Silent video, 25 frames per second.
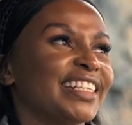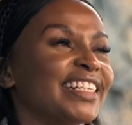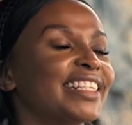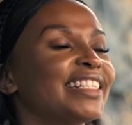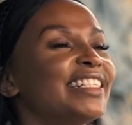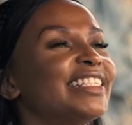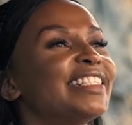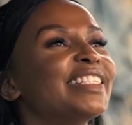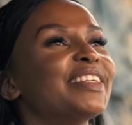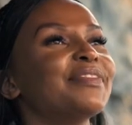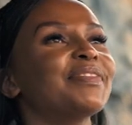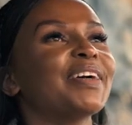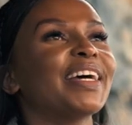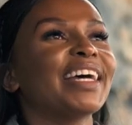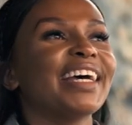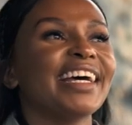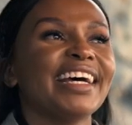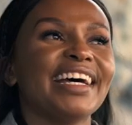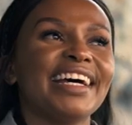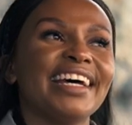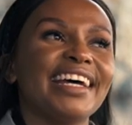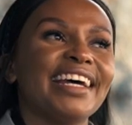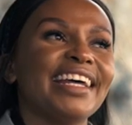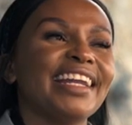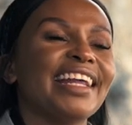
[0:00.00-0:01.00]
Because in my
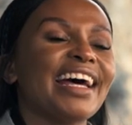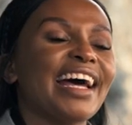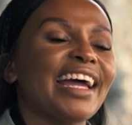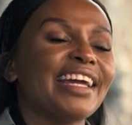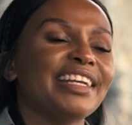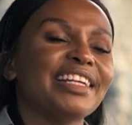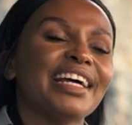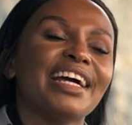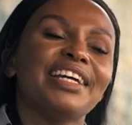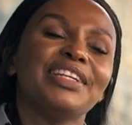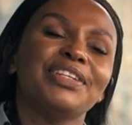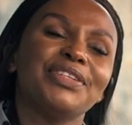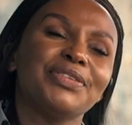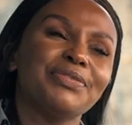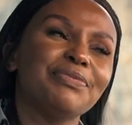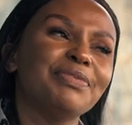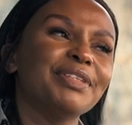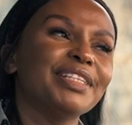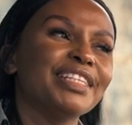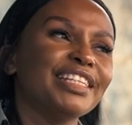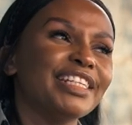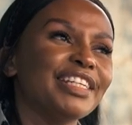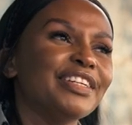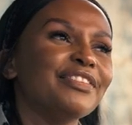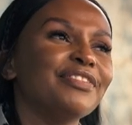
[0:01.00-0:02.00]
head, I do
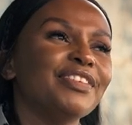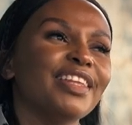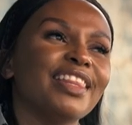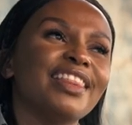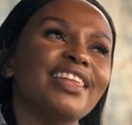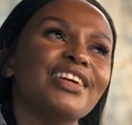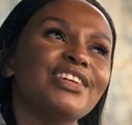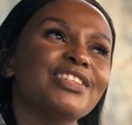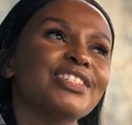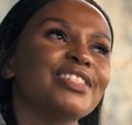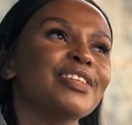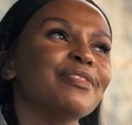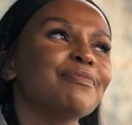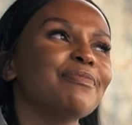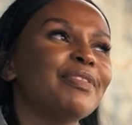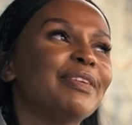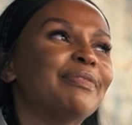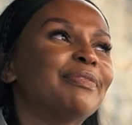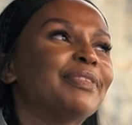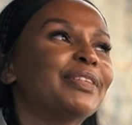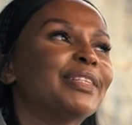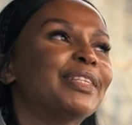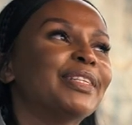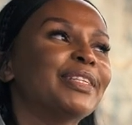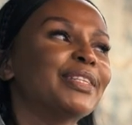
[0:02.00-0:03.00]
believe that there are some
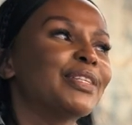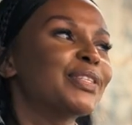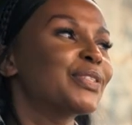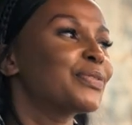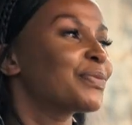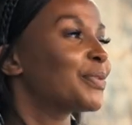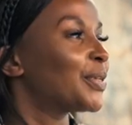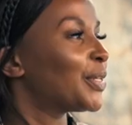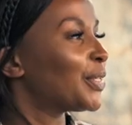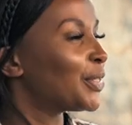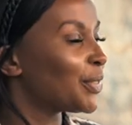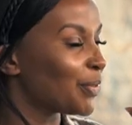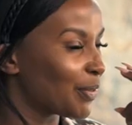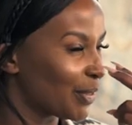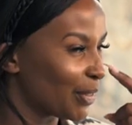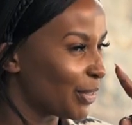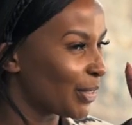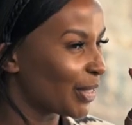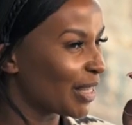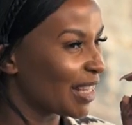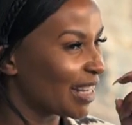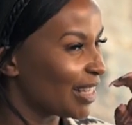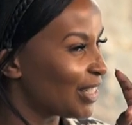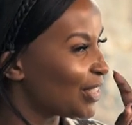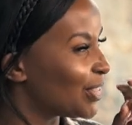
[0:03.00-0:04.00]
people in this world who are
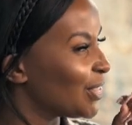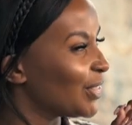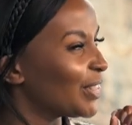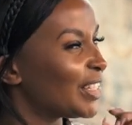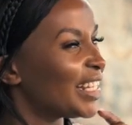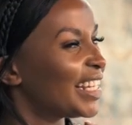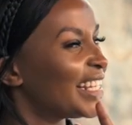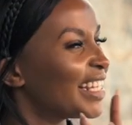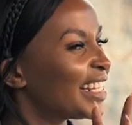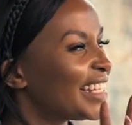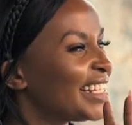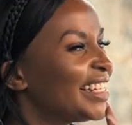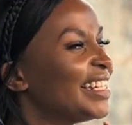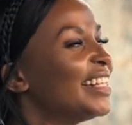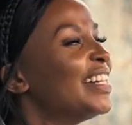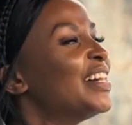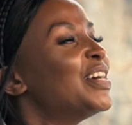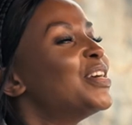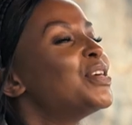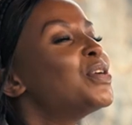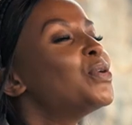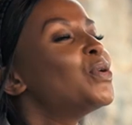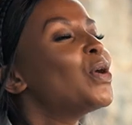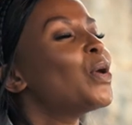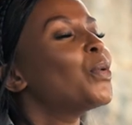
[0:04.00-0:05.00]
looking at you like,
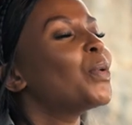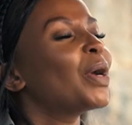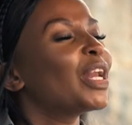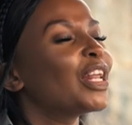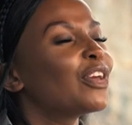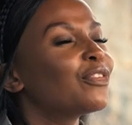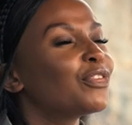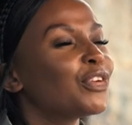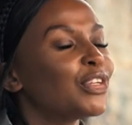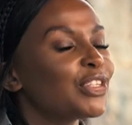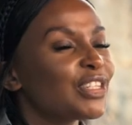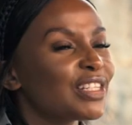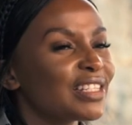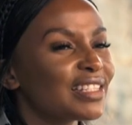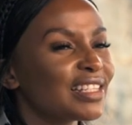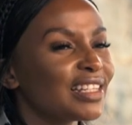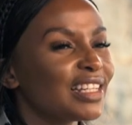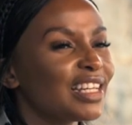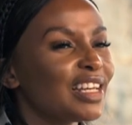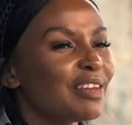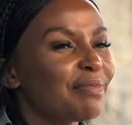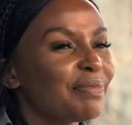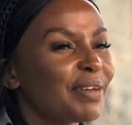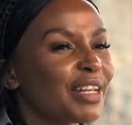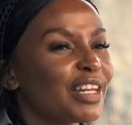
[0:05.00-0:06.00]
who are waiting for you to
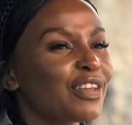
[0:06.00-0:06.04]
slip.